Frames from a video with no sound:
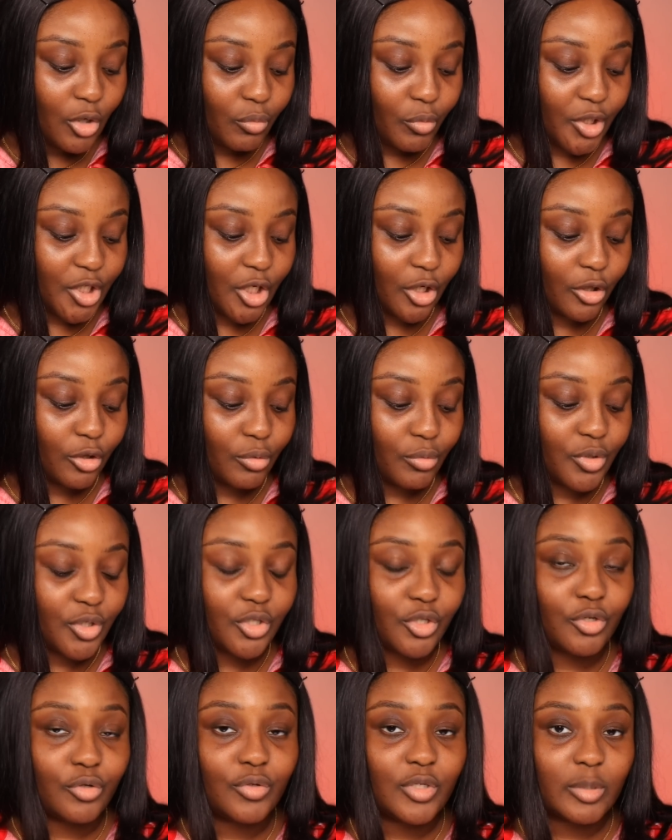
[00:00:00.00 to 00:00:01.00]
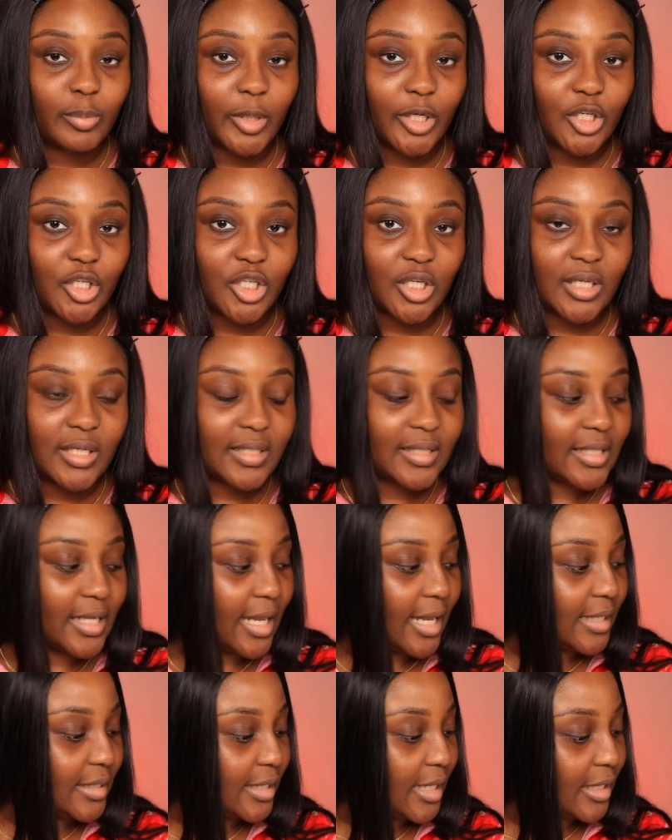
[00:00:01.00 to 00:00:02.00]
which includes 2 sponges
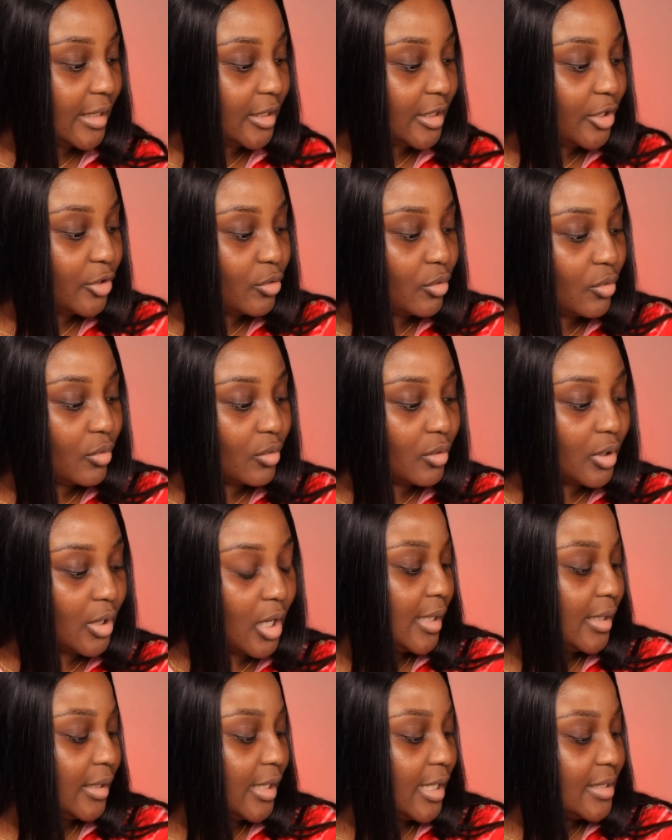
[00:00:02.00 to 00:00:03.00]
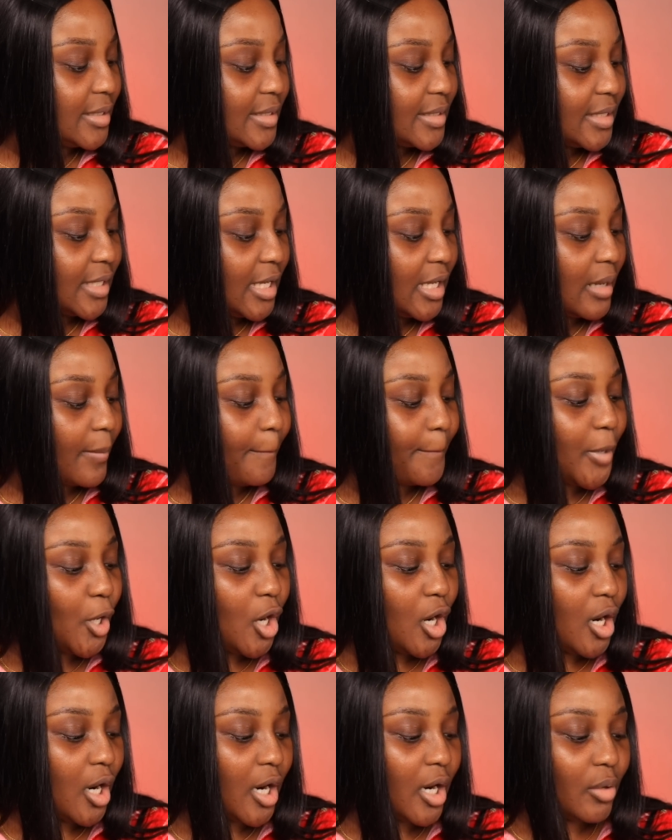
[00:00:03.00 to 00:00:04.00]
and a little cleansing
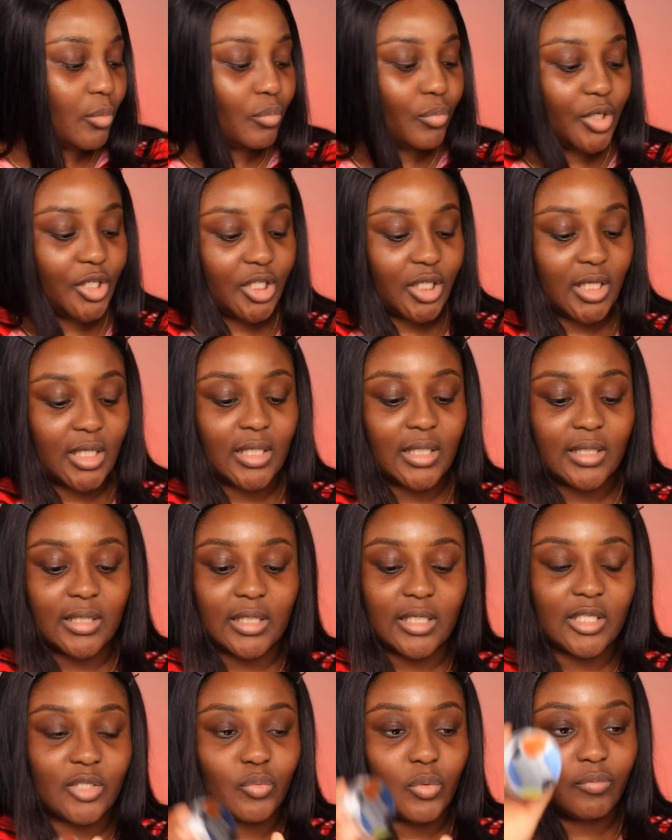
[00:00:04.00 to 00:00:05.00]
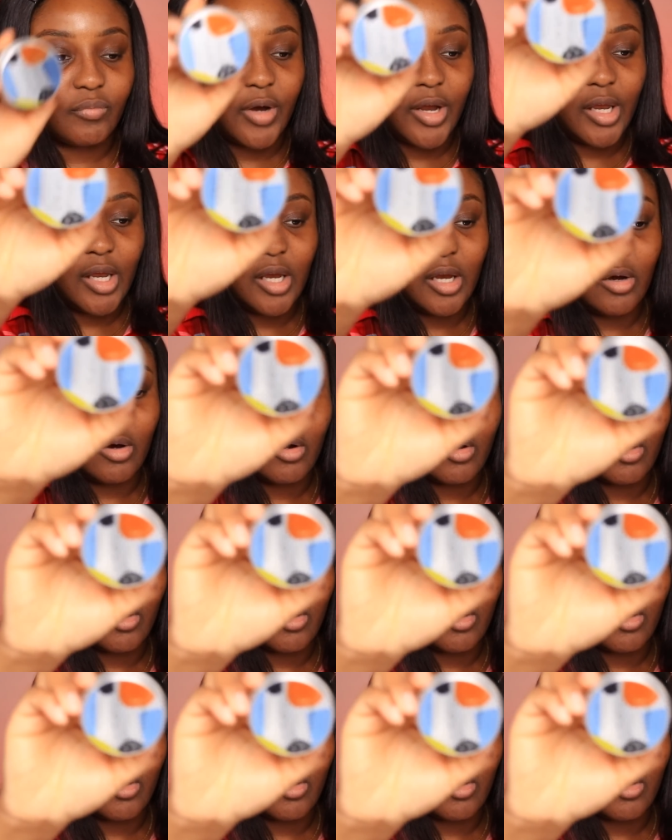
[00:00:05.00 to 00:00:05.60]
bar, which is this one right here